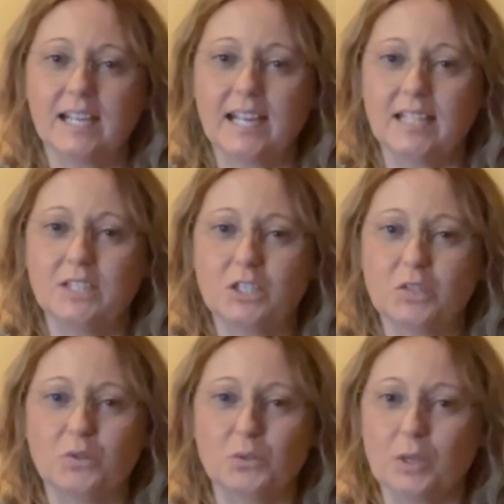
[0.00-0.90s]

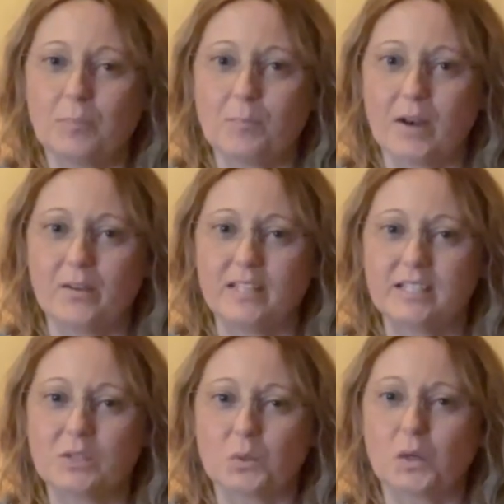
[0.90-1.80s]
into Mary's
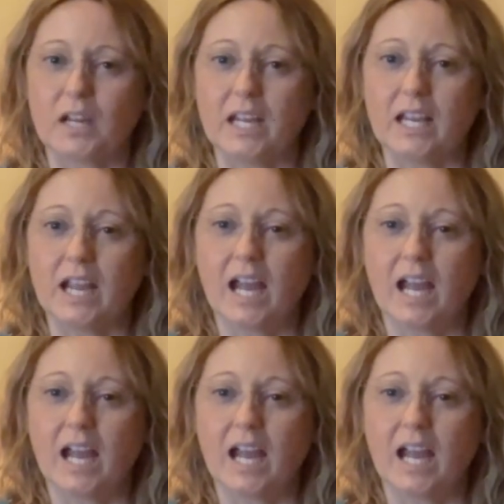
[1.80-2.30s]
story,